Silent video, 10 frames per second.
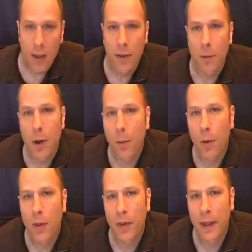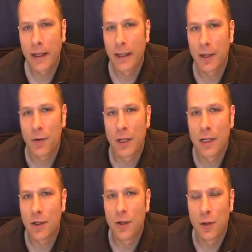The number one thing that you
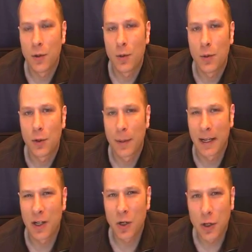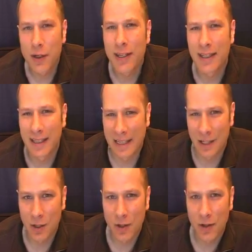need to do to make a good
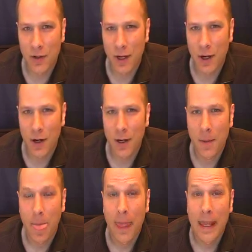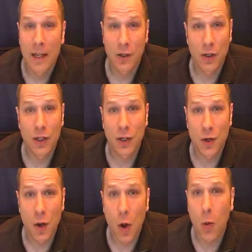decision in this area is you need to
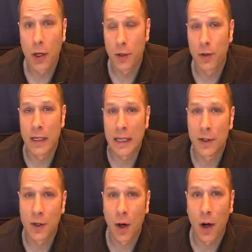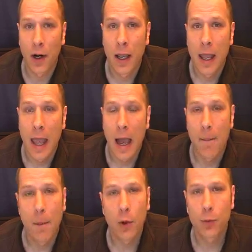know what your needs are.
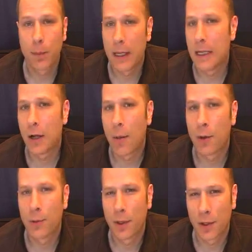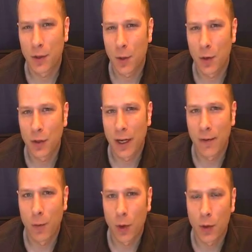Most e-commerce business owners that
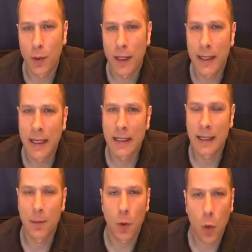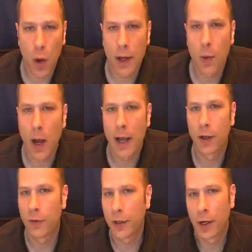I've worked with, it takes them quite a while
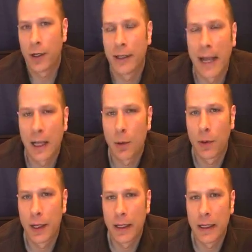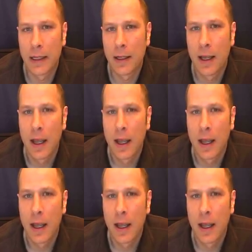to figure out exactly what they need.